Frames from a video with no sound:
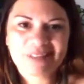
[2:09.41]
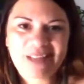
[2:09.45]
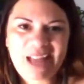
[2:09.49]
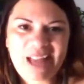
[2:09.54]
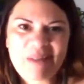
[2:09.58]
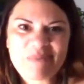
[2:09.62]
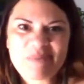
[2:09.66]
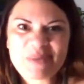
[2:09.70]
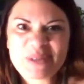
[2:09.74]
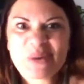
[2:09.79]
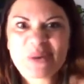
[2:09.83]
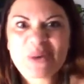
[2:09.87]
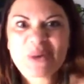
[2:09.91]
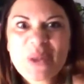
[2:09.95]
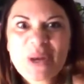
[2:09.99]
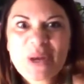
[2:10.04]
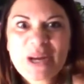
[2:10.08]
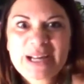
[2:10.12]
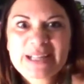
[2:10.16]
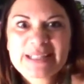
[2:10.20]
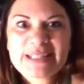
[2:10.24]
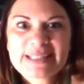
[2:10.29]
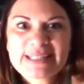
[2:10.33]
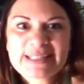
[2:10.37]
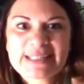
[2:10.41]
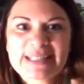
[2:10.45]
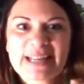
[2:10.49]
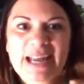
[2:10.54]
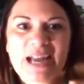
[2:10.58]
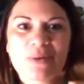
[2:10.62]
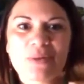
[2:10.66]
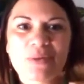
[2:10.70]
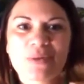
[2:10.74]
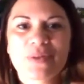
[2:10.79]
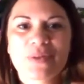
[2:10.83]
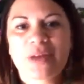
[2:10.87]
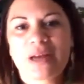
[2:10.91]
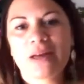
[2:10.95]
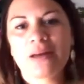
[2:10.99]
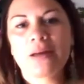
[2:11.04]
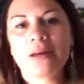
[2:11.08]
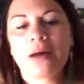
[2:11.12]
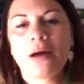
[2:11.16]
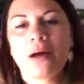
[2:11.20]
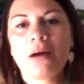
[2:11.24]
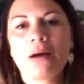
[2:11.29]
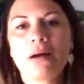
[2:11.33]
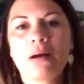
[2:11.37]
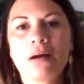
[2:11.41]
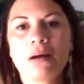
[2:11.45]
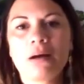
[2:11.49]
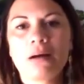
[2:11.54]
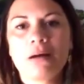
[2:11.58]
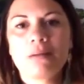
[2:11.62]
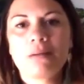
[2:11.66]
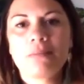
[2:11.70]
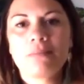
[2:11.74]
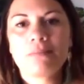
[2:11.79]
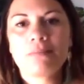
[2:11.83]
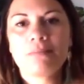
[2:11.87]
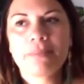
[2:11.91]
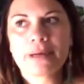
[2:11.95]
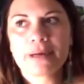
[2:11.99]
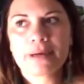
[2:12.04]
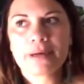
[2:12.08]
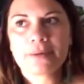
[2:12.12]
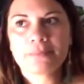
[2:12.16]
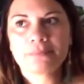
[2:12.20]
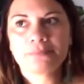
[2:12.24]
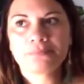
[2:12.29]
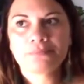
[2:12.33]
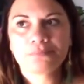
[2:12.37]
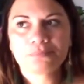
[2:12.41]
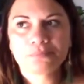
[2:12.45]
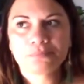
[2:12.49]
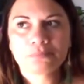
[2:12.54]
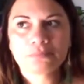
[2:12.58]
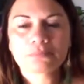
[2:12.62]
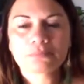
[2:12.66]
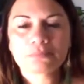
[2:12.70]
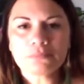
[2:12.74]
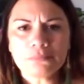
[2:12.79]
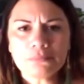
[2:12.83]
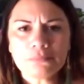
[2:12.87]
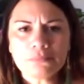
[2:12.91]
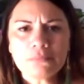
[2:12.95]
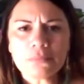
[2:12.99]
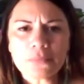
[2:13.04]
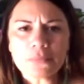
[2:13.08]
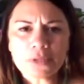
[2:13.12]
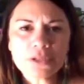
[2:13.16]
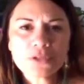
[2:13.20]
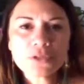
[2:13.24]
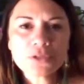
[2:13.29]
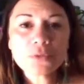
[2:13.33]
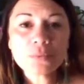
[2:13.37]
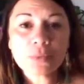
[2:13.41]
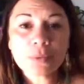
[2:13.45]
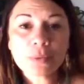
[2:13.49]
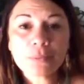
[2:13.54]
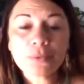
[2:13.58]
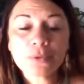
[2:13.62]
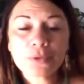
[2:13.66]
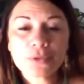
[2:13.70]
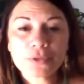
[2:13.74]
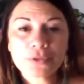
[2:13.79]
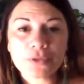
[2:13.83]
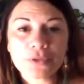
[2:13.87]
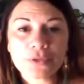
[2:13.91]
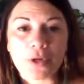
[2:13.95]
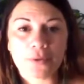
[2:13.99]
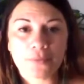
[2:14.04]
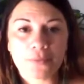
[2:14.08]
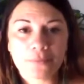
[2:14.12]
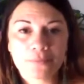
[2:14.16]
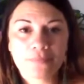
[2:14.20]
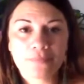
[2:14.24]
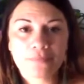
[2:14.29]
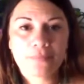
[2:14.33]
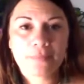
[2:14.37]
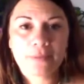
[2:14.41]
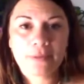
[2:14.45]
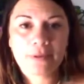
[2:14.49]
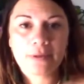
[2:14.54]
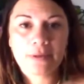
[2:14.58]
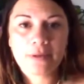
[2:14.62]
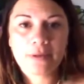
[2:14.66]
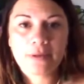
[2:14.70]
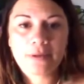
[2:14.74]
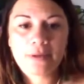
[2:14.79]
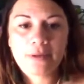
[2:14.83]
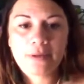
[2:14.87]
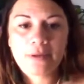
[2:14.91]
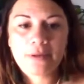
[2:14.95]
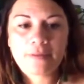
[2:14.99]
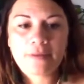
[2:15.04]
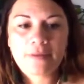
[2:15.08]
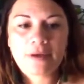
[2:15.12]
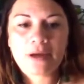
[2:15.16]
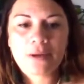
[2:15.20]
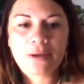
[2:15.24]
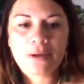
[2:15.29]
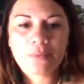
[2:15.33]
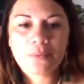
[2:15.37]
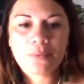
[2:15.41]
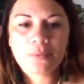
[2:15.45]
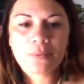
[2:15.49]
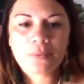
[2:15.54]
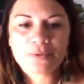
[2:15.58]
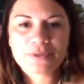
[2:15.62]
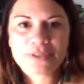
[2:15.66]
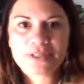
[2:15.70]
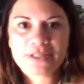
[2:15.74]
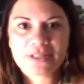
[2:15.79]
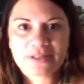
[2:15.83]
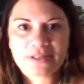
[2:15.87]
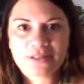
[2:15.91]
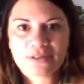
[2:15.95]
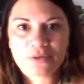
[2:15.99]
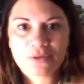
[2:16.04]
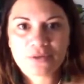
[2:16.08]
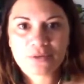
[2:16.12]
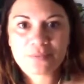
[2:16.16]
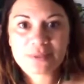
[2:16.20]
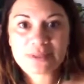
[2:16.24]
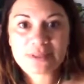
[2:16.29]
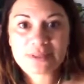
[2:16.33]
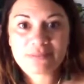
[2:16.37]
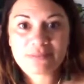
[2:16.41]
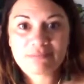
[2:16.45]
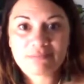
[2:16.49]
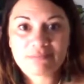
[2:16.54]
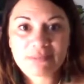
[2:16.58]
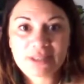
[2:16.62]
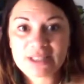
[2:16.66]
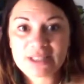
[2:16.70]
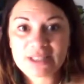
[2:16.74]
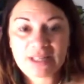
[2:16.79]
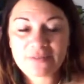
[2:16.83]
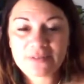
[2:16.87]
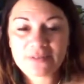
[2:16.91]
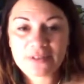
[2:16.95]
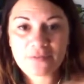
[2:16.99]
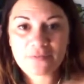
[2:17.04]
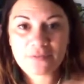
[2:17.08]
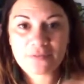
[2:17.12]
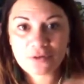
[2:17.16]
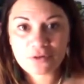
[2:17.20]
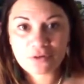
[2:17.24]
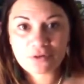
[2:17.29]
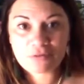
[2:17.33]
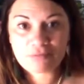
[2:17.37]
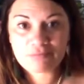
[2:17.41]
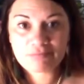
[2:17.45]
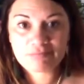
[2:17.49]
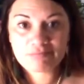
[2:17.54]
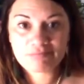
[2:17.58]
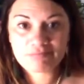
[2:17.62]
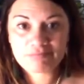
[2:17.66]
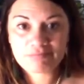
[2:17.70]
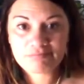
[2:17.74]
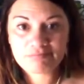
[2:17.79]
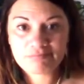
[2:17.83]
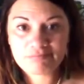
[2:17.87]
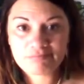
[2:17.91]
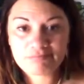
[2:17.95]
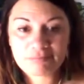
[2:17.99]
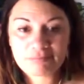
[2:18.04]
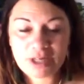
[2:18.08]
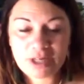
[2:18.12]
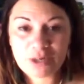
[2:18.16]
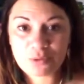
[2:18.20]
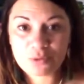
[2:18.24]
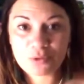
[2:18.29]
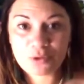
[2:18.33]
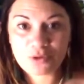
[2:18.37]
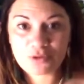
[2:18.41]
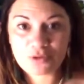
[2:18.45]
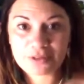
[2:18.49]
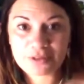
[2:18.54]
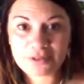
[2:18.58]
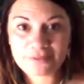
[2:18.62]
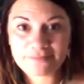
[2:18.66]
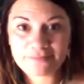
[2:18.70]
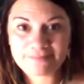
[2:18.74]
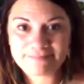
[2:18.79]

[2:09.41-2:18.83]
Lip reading: I'm sorry that I have to start with that, but it's super important to know that I will protect the group, the safety of the group at all costs.